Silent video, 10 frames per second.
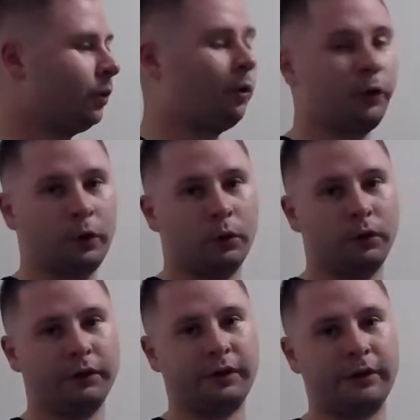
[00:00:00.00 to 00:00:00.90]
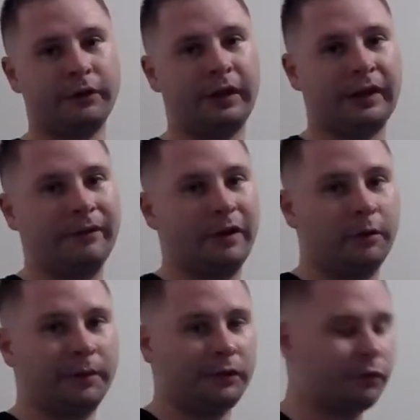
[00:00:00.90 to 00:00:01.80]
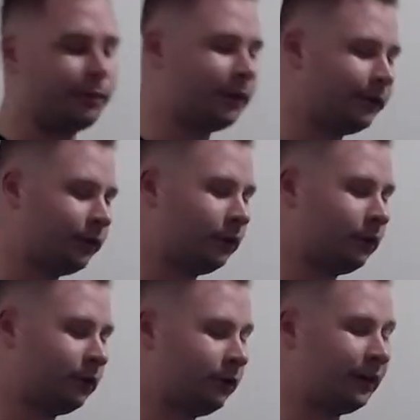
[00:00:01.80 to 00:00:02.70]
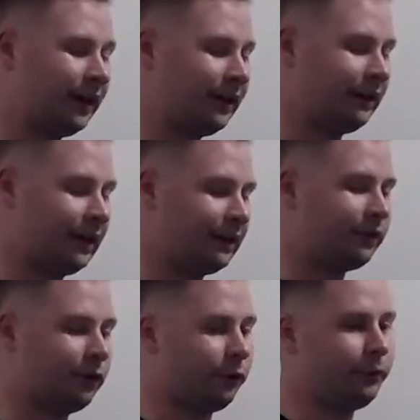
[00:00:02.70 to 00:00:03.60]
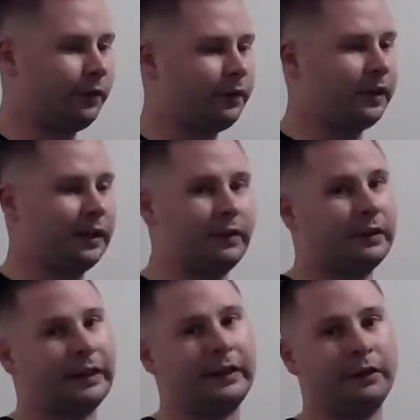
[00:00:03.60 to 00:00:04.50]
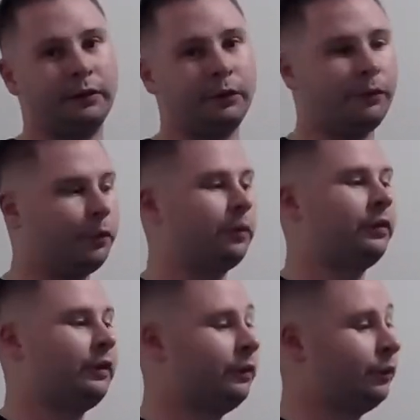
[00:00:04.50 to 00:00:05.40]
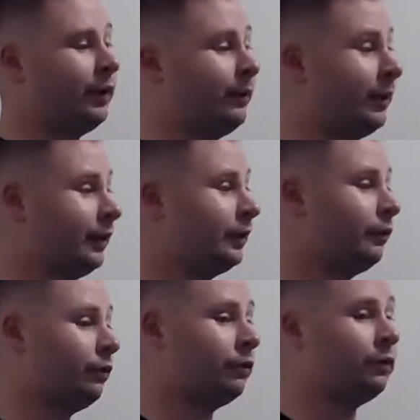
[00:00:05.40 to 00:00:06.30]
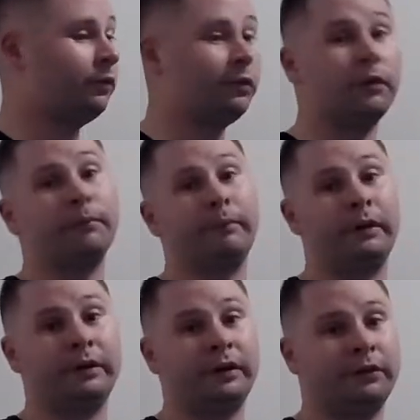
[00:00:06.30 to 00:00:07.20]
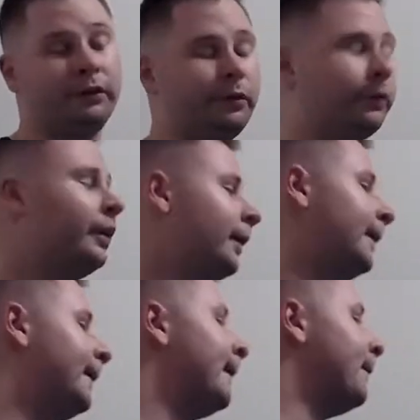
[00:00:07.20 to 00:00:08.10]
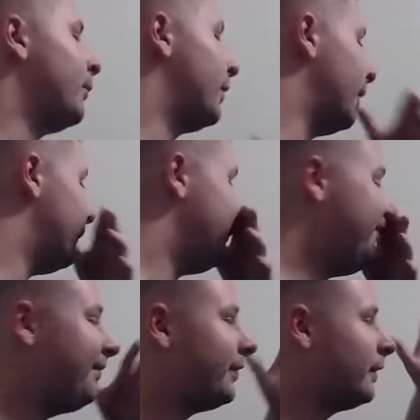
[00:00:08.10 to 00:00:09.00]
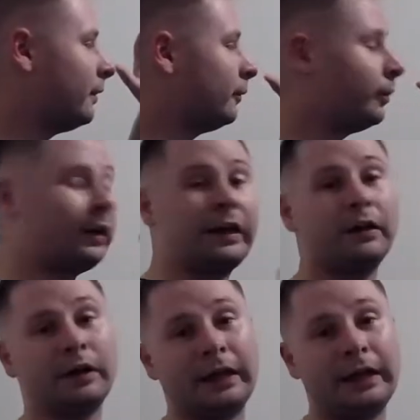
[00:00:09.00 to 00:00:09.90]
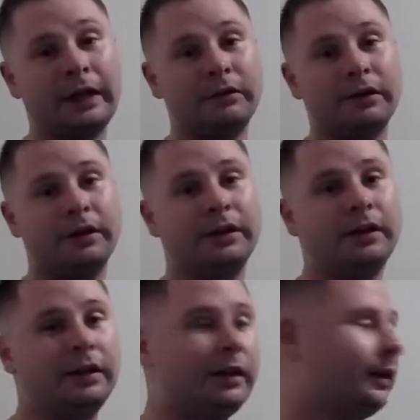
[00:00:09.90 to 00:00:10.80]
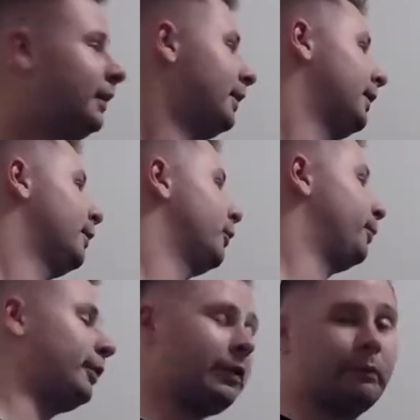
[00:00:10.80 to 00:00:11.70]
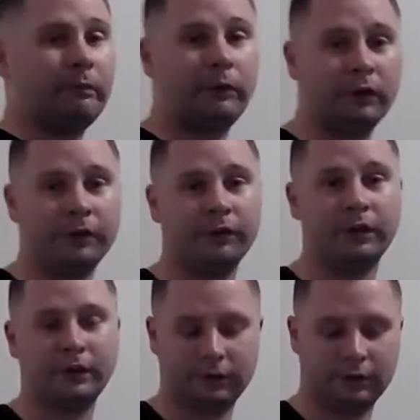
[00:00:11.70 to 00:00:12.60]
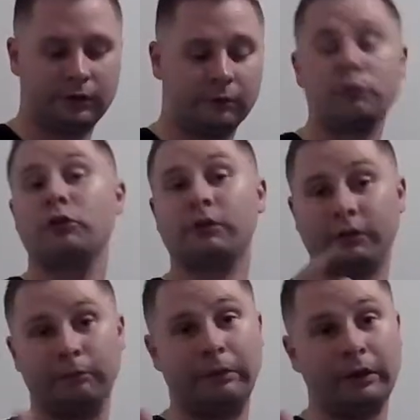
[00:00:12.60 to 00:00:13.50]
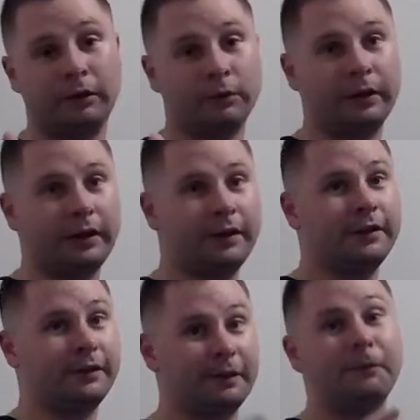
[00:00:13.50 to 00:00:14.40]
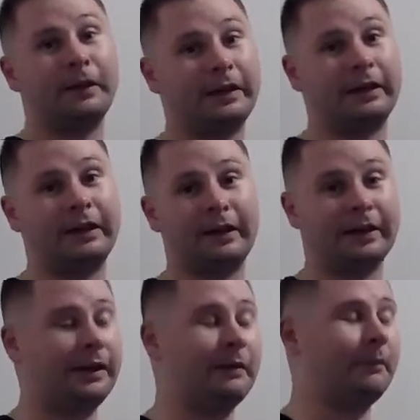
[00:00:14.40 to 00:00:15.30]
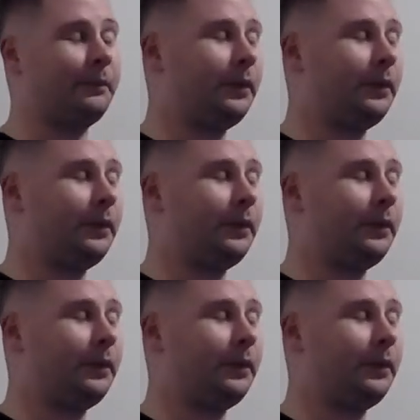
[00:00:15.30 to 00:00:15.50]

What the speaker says: All the oils and everything have now been stripped off the car, so it has that surface that is ideal for the ceramic to start bonding to. So we're gonna get our kit out. We'll put some gloves on. We'll chug some beer quick because I fucking need it. I'm